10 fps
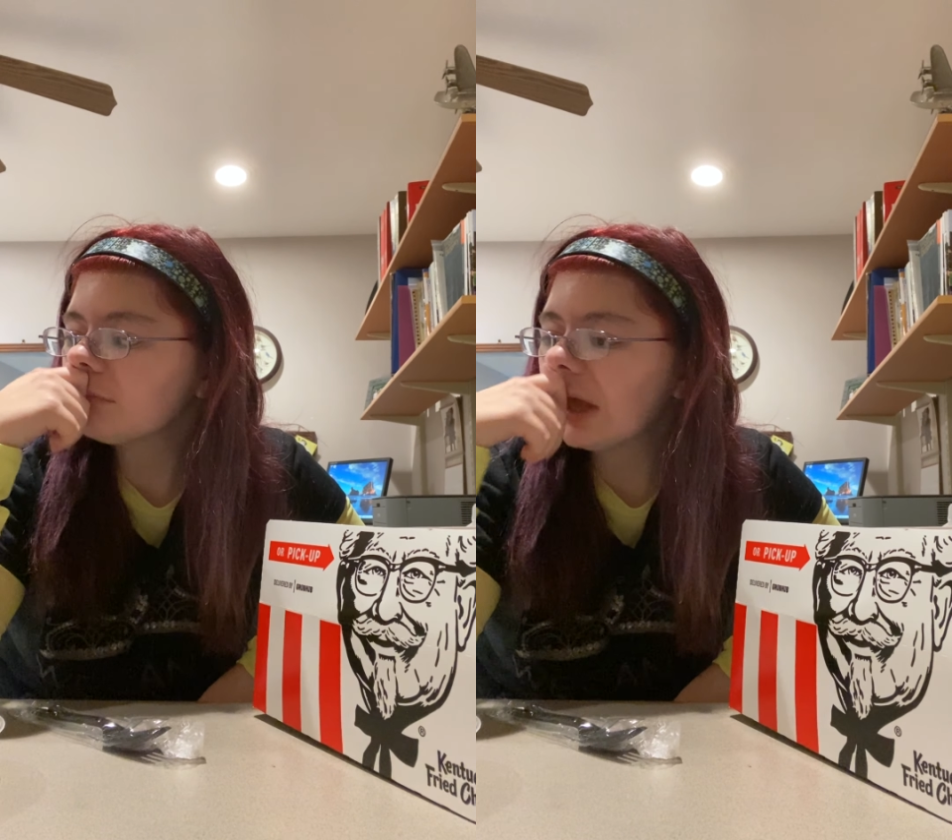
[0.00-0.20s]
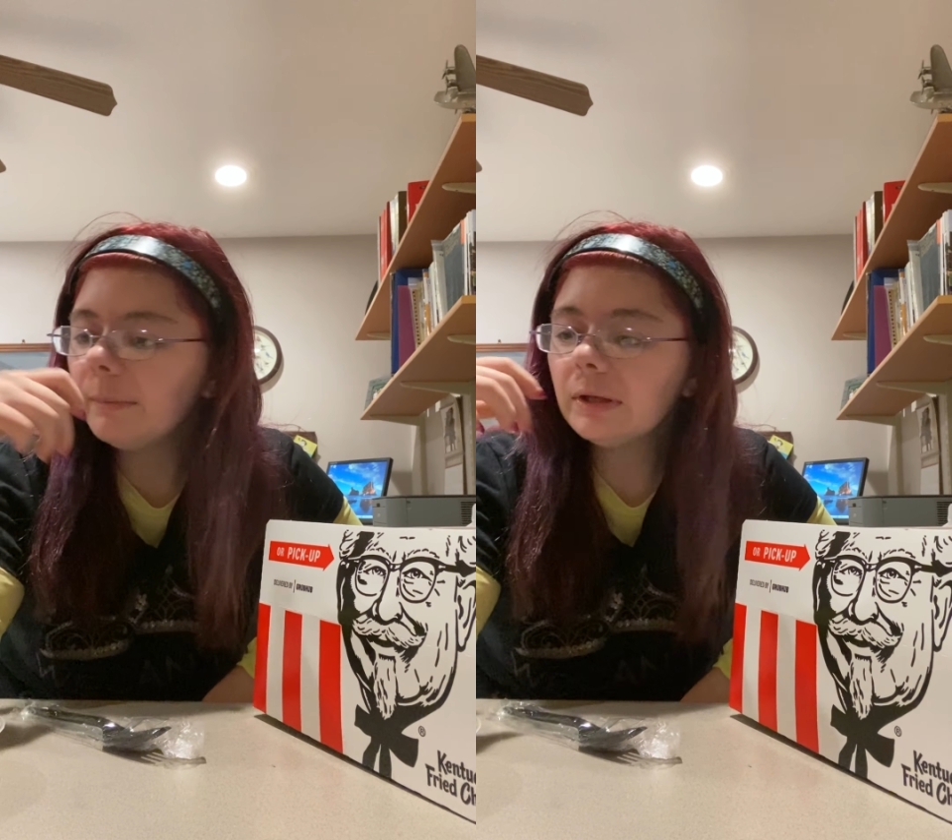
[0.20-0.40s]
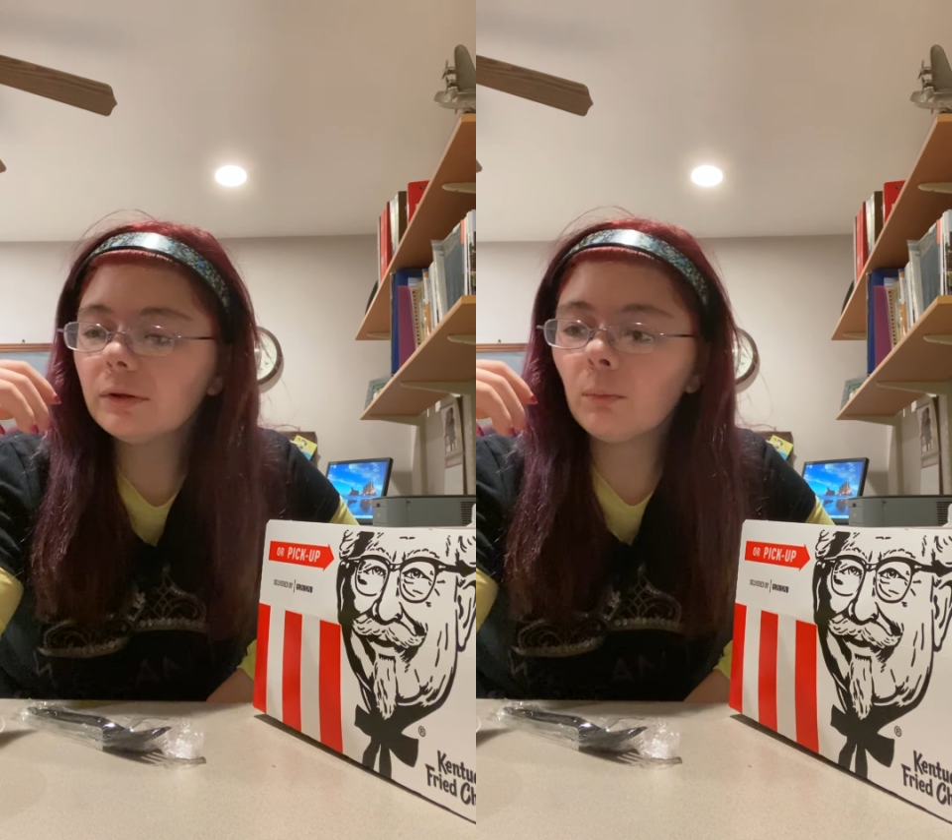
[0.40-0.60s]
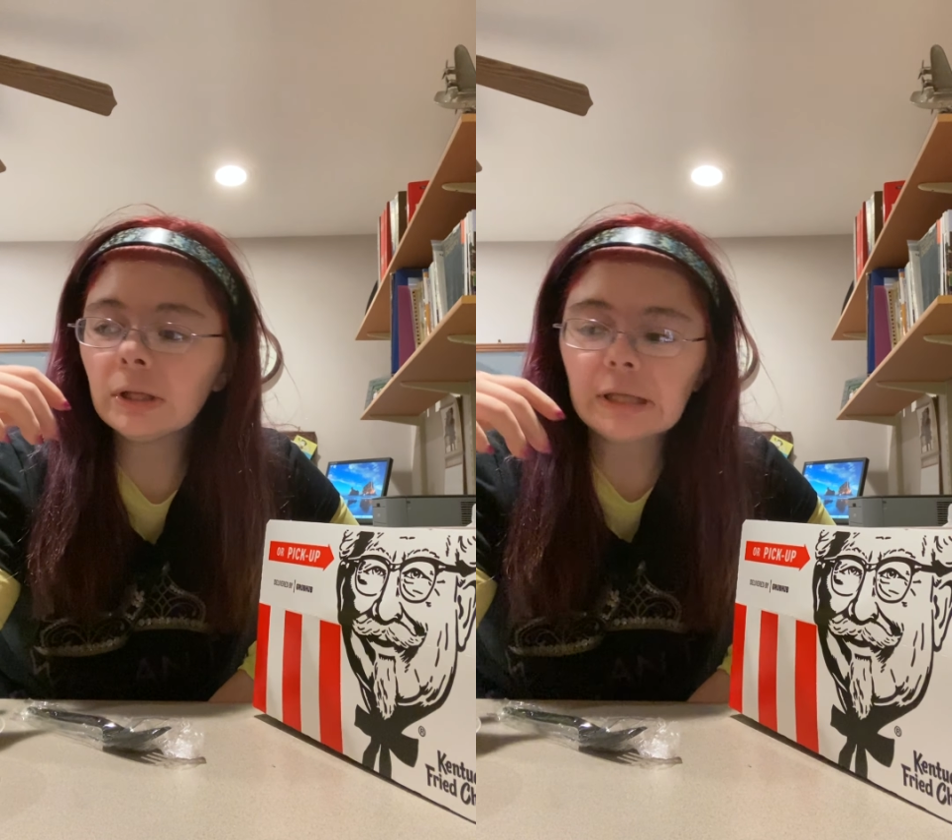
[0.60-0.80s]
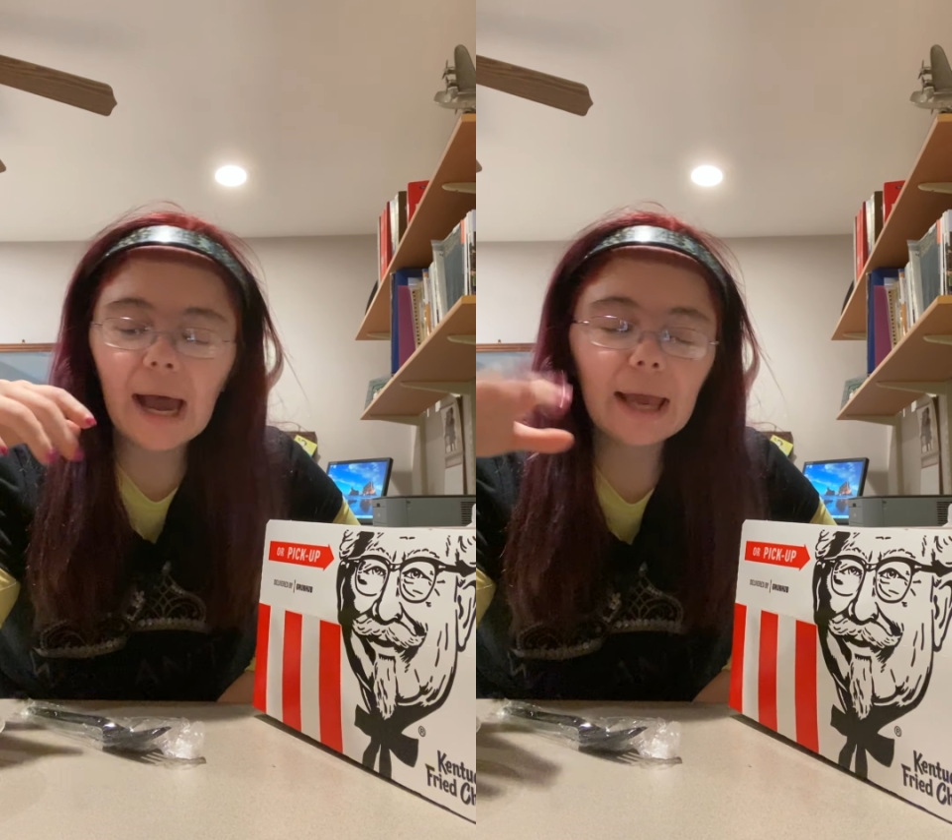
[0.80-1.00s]
I mean,
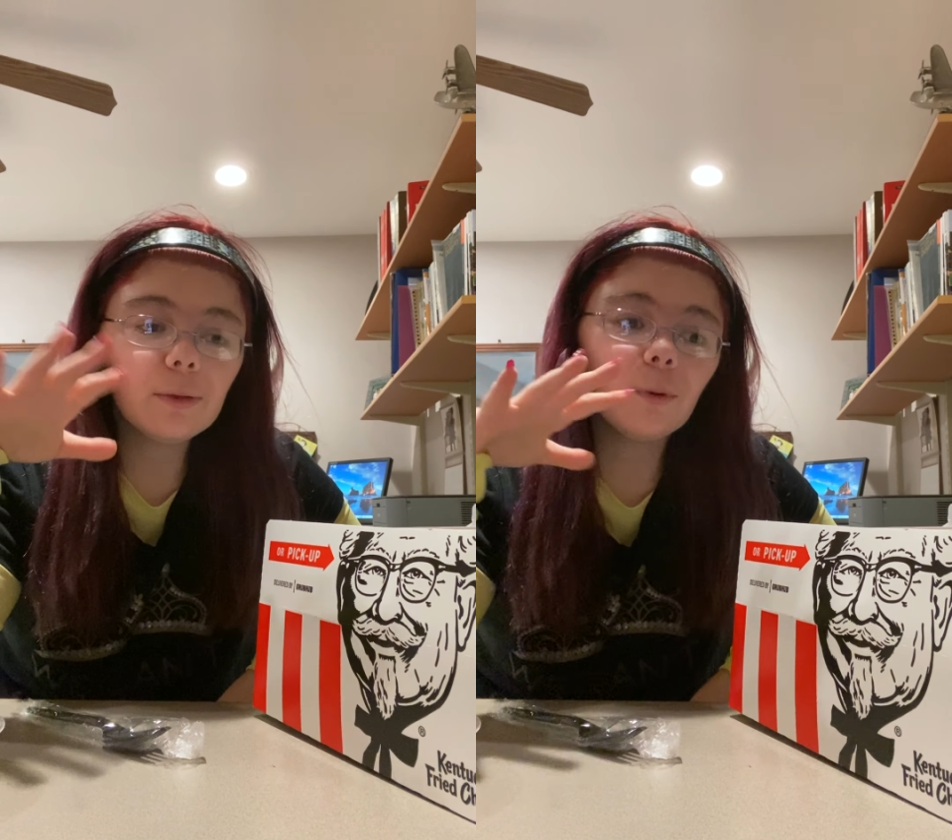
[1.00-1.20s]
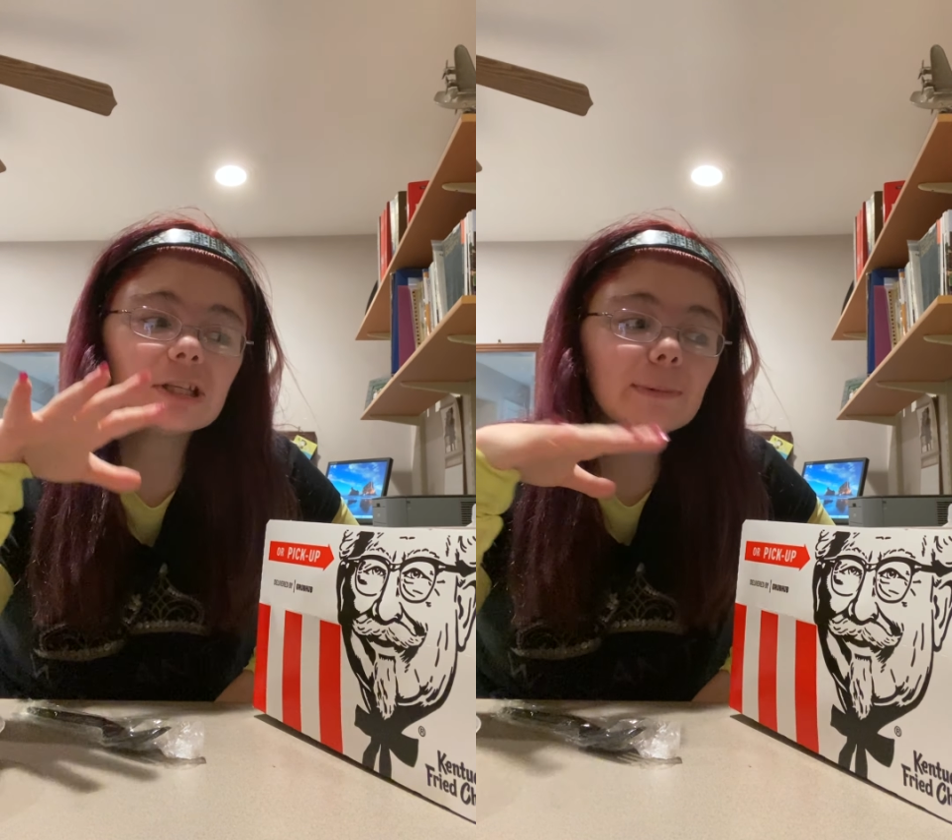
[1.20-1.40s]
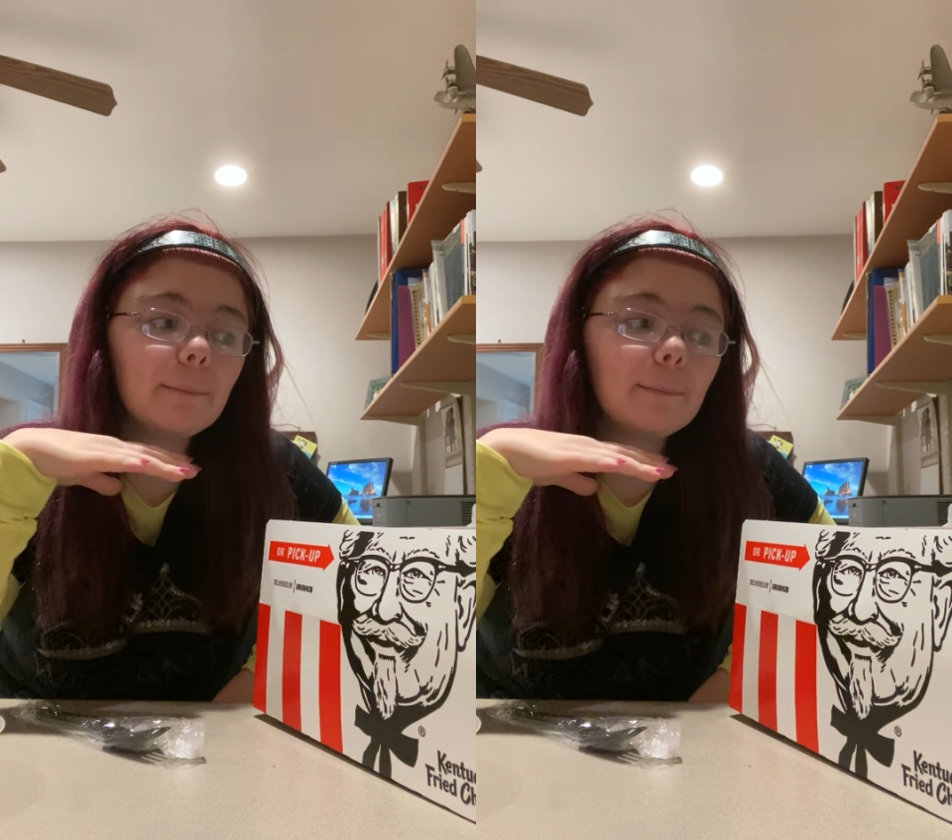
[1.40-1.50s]
out of the ones my